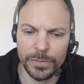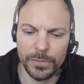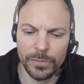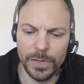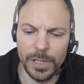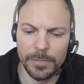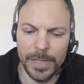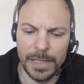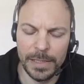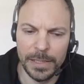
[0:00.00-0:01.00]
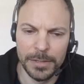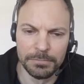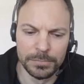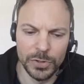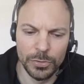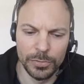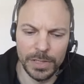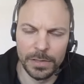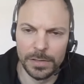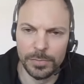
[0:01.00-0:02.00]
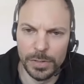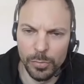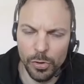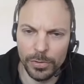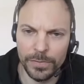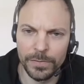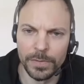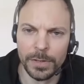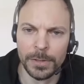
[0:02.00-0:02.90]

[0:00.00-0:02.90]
those are mainly, you know, digital billboards,